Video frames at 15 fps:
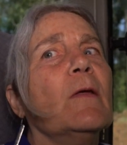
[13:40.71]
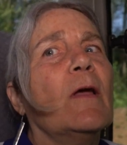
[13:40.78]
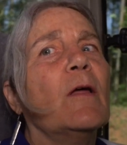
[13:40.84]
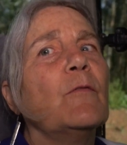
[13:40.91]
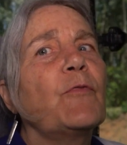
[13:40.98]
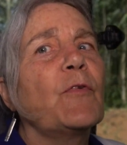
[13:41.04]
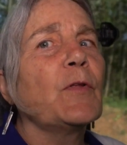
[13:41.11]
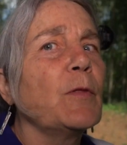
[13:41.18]

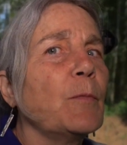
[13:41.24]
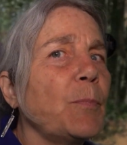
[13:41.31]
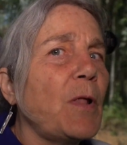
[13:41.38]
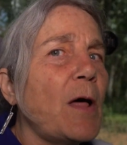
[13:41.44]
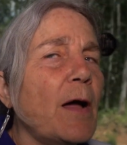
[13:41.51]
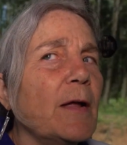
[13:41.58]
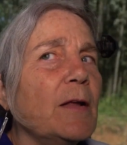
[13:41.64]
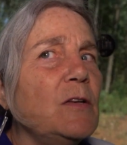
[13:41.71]
And for the
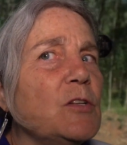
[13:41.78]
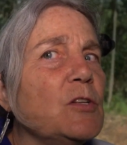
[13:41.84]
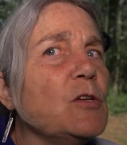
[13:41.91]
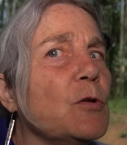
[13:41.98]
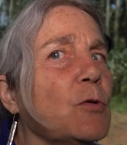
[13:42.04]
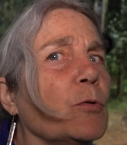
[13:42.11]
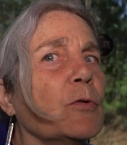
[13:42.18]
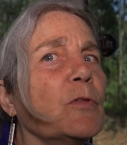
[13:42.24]
blind
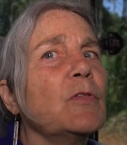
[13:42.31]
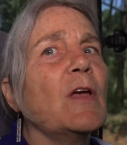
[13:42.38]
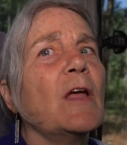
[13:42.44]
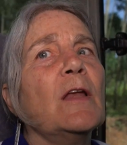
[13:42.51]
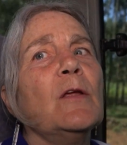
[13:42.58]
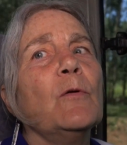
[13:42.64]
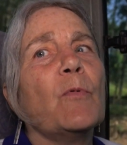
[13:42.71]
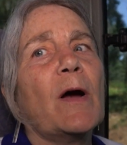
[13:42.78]
youth
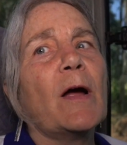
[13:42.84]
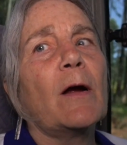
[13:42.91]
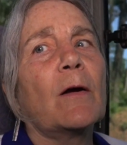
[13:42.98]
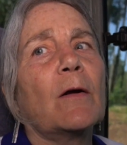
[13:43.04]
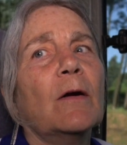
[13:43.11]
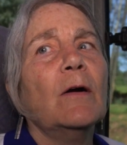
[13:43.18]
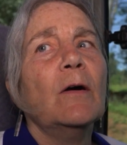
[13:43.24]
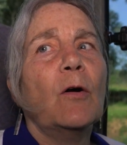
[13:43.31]

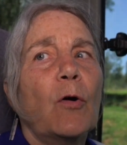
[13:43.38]
anywhere,